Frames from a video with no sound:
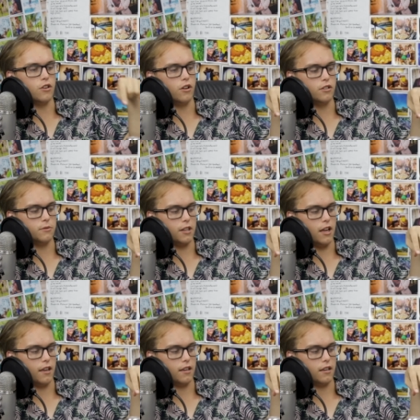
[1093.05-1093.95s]
girls were
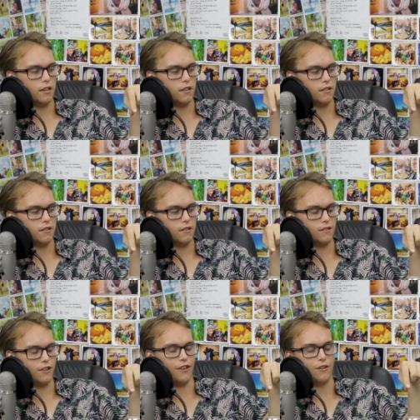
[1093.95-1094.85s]
like,
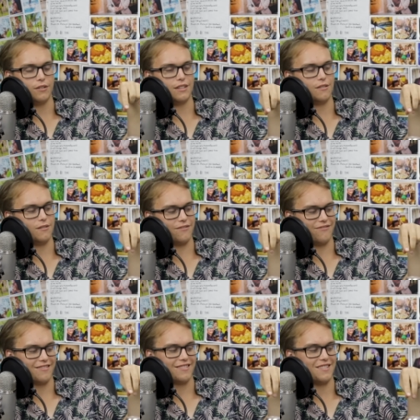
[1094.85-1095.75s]
the
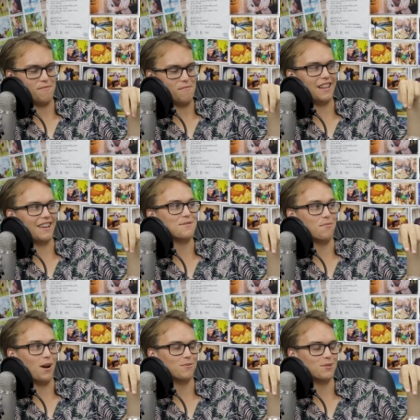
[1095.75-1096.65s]
middle-aged
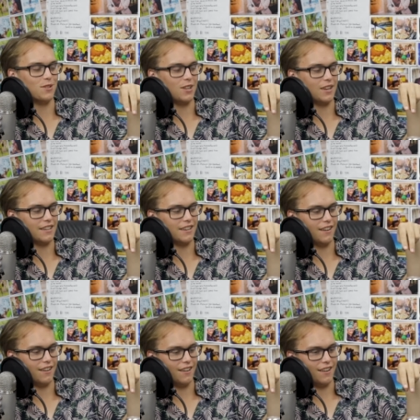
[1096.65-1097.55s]
mums were like,
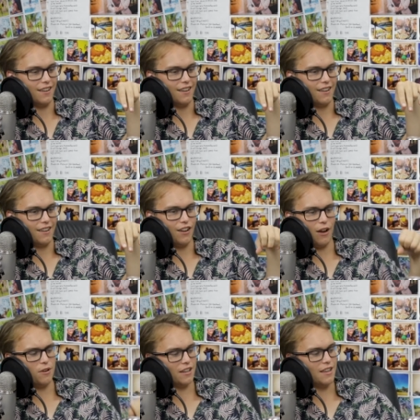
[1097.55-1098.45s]
I
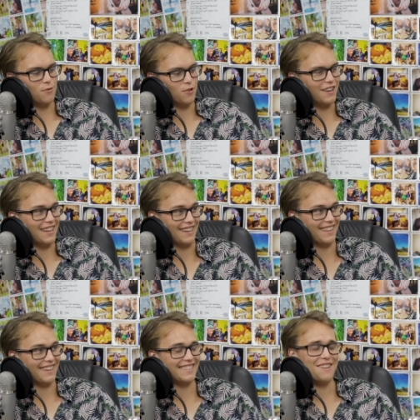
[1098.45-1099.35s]
want to keep drinking.
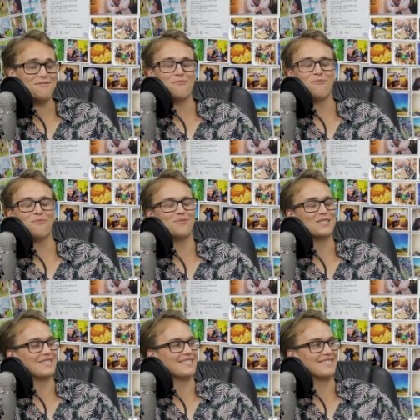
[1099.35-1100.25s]
Like, they were just,